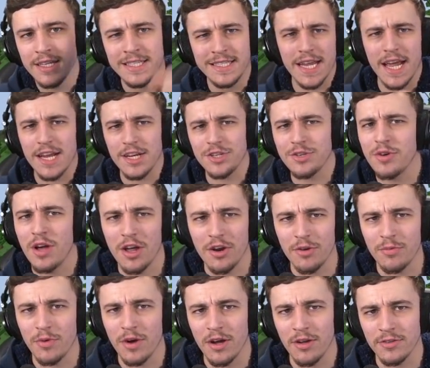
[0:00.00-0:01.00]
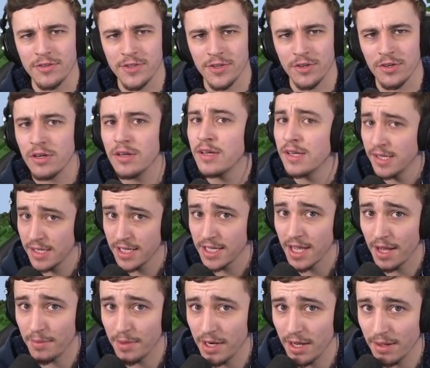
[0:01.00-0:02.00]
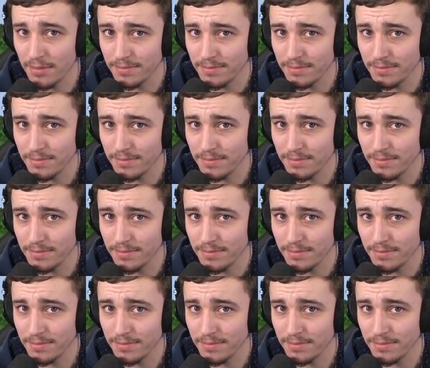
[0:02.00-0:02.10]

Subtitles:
Day 200 World Tour coming up.